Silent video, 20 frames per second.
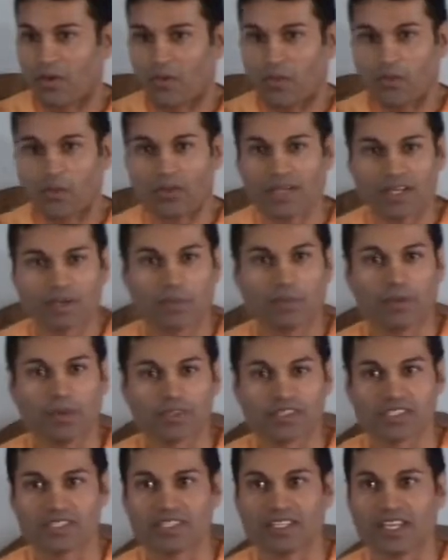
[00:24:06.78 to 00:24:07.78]
We had a
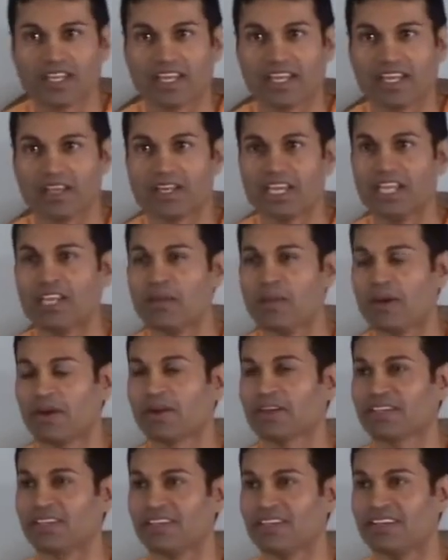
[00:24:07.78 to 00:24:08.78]
person, an
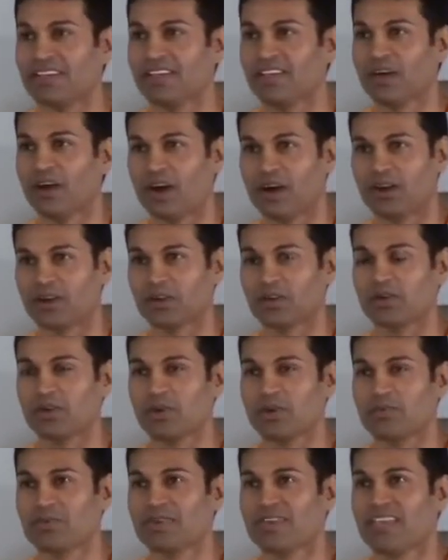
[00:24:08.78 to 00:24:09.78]
American, on our
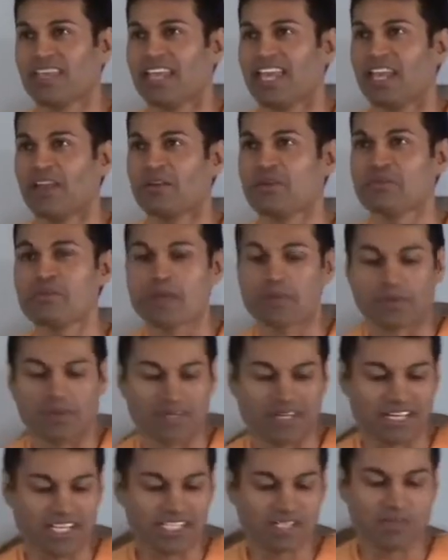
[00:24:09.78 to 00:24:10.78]
group, and I remember
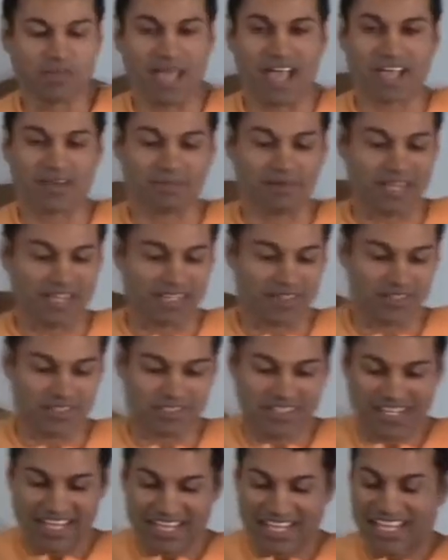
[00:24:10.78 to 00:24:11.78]
in his backpack,
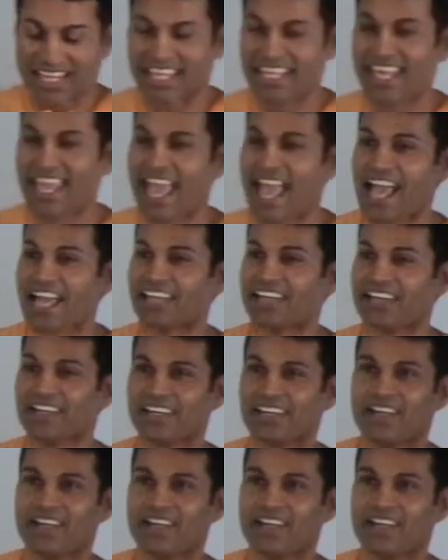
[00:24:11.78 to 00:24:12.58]
he had